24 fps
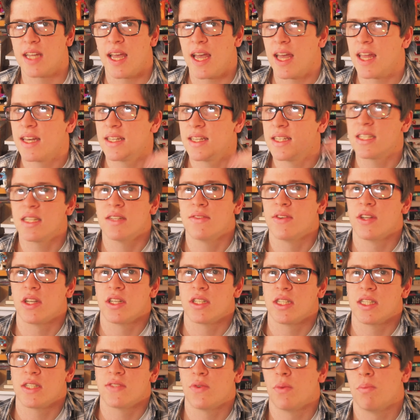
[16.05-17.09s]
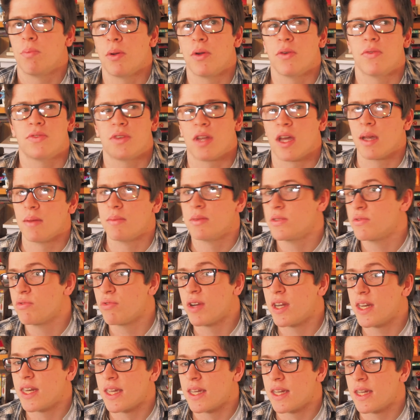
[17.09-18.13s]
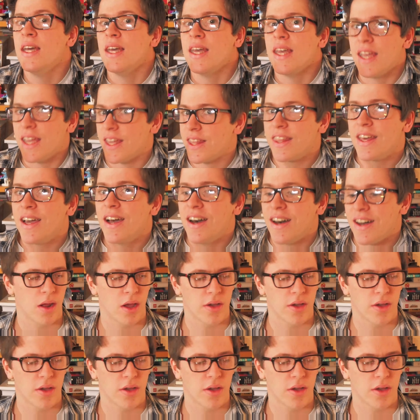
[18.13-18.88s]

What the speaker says: and disadvantages for both types of reading. Here they are.